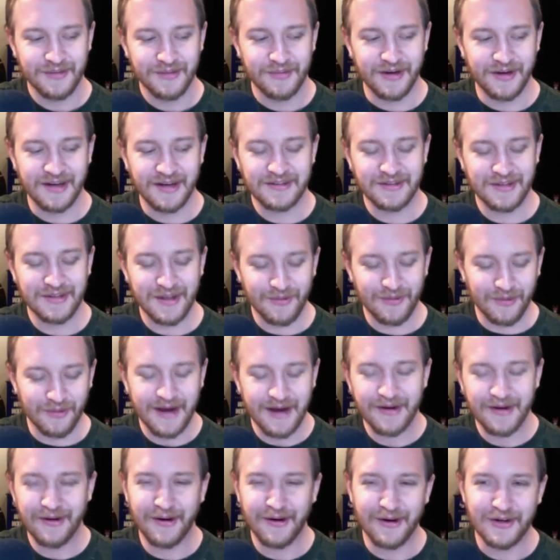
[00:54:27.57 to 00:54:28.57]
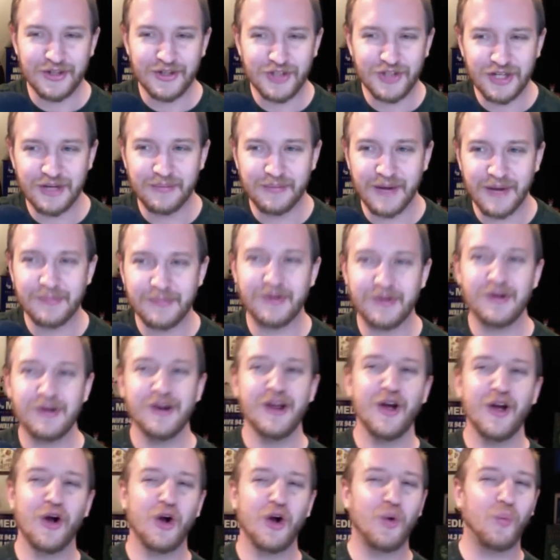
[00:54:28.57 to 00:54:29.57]
Like, do they write it on a sheet of paper?
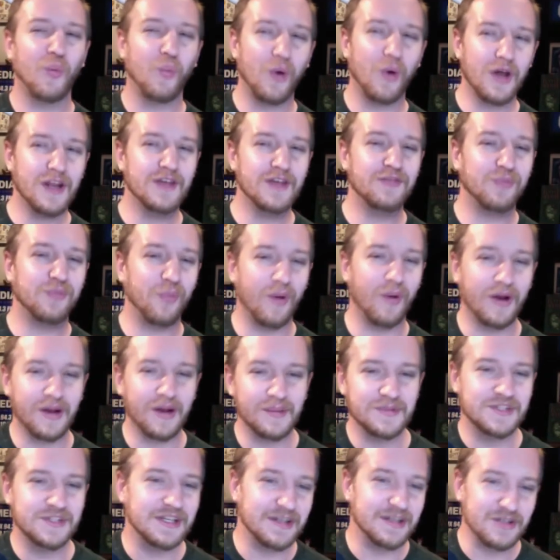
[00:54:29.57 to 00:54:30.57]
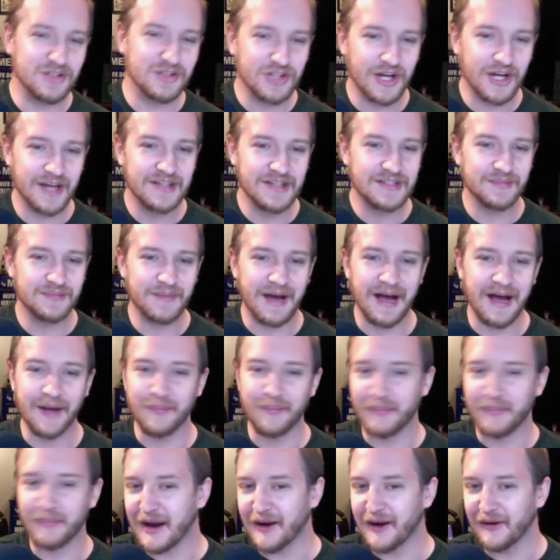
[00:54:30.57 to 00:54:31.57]
What if one of them's getting chased by a
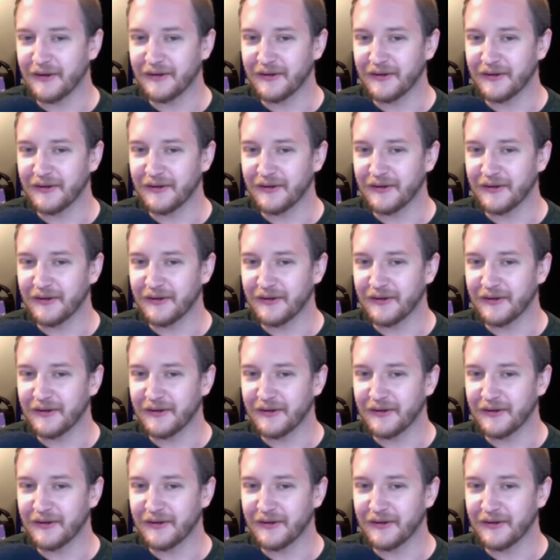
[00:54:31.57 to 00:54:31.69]
bear?